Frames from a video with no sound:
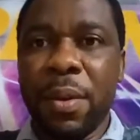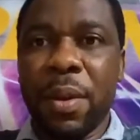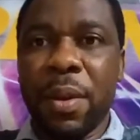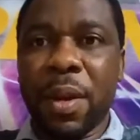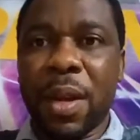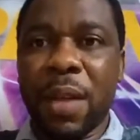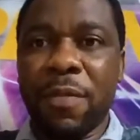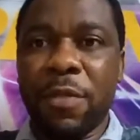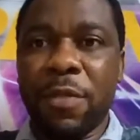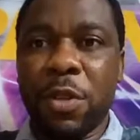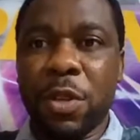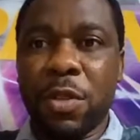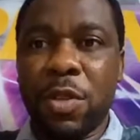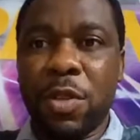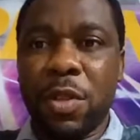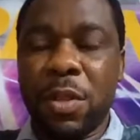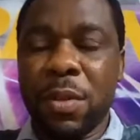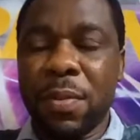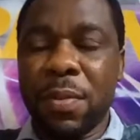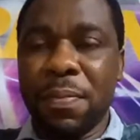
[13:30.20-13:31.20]
they have
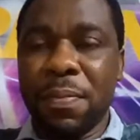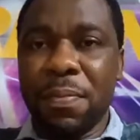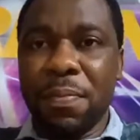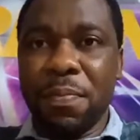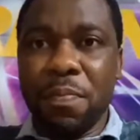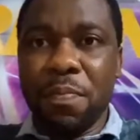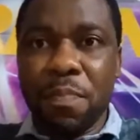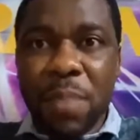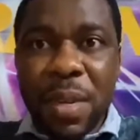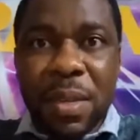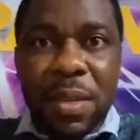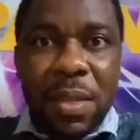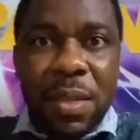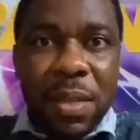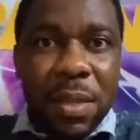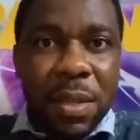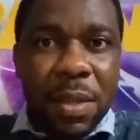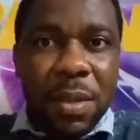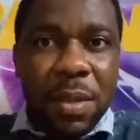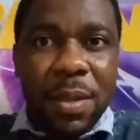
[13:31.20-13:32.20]
just
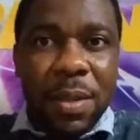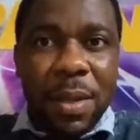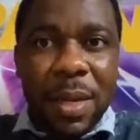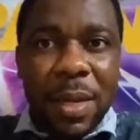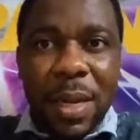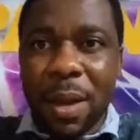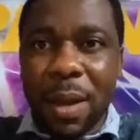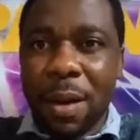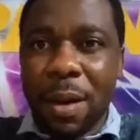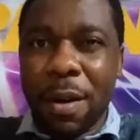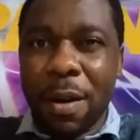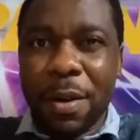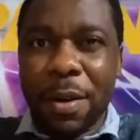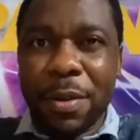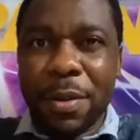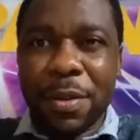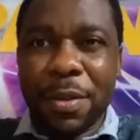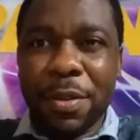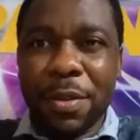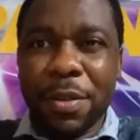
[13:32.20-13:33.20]
missed
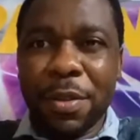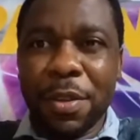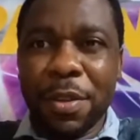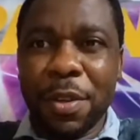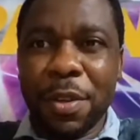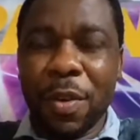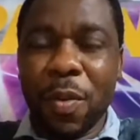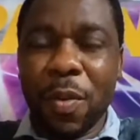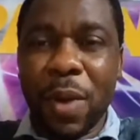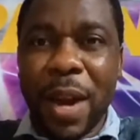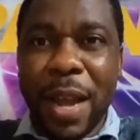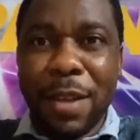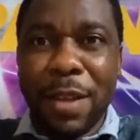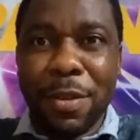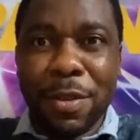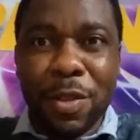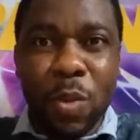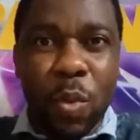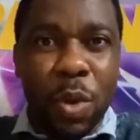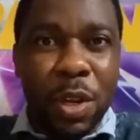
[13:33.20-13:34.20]
God. You know, when I
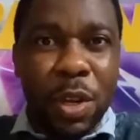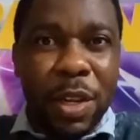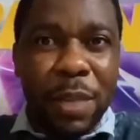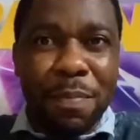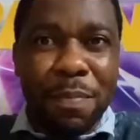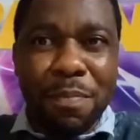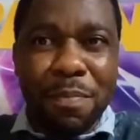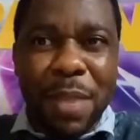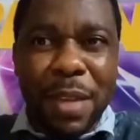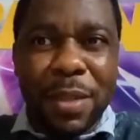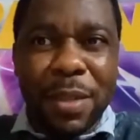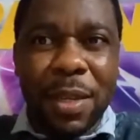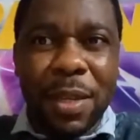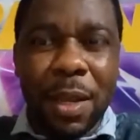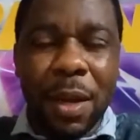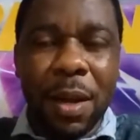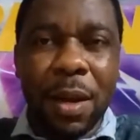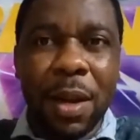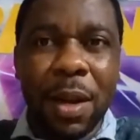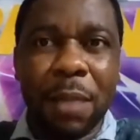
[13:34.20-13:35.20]
use the word they miss
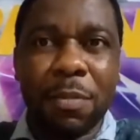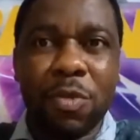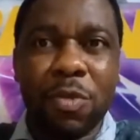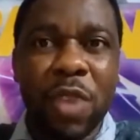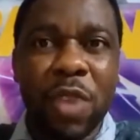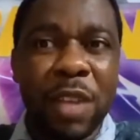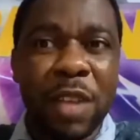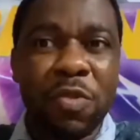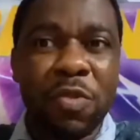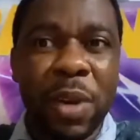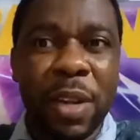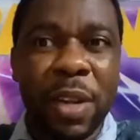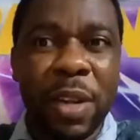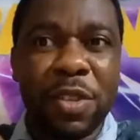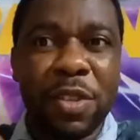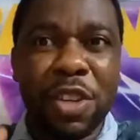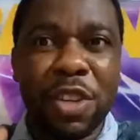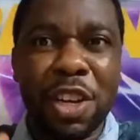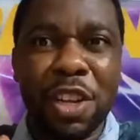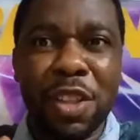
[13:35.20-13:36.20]
God, I'm actually
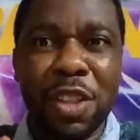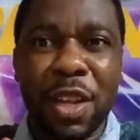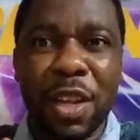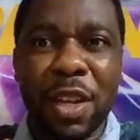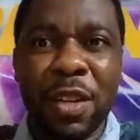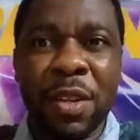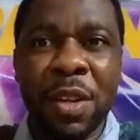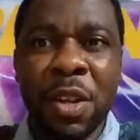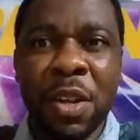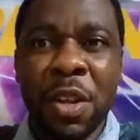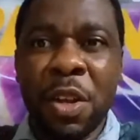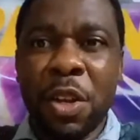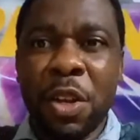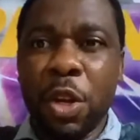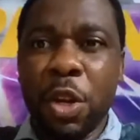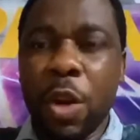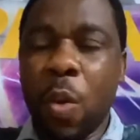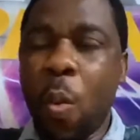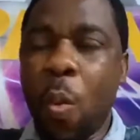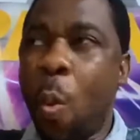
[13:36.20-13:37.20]
saying that
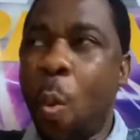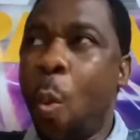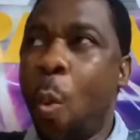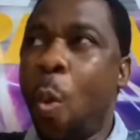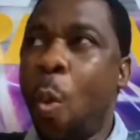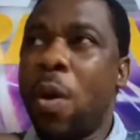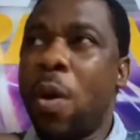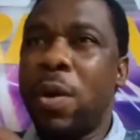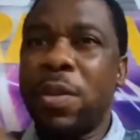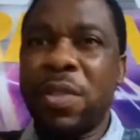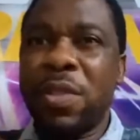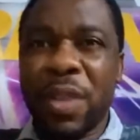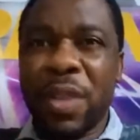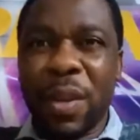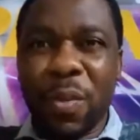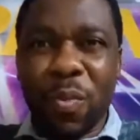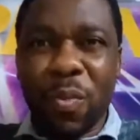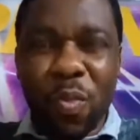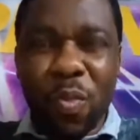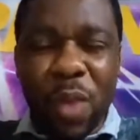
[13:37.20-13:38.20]
they walked
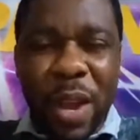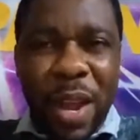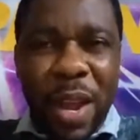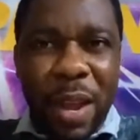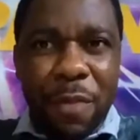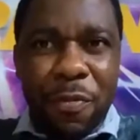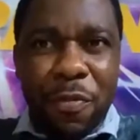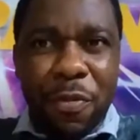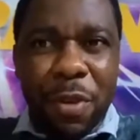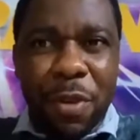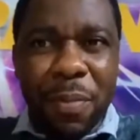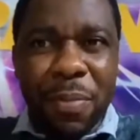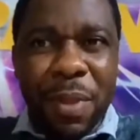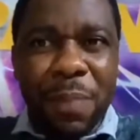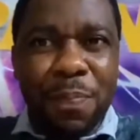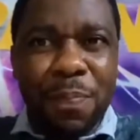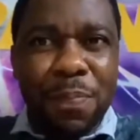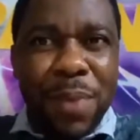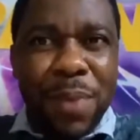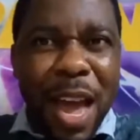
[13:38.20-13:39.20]
away from
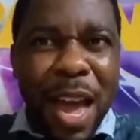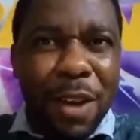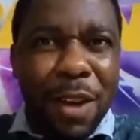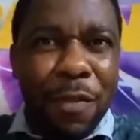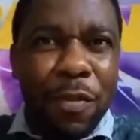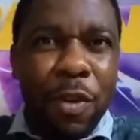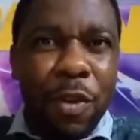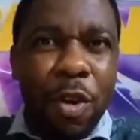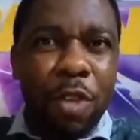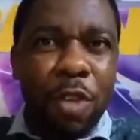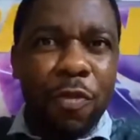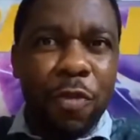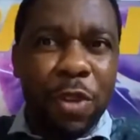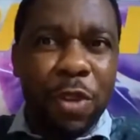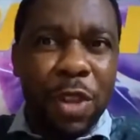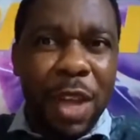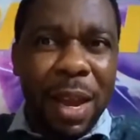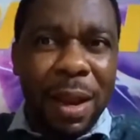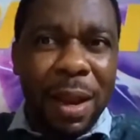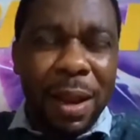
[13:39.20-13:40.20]
the plan of God for
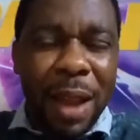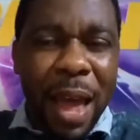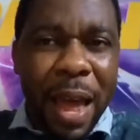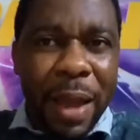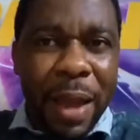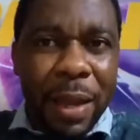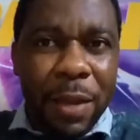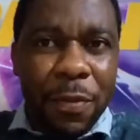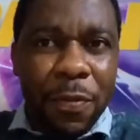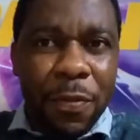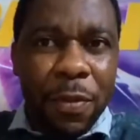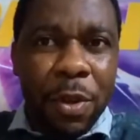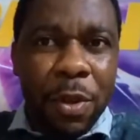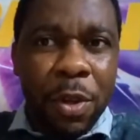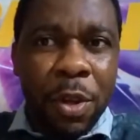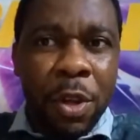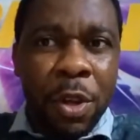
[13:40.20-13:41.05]
their life,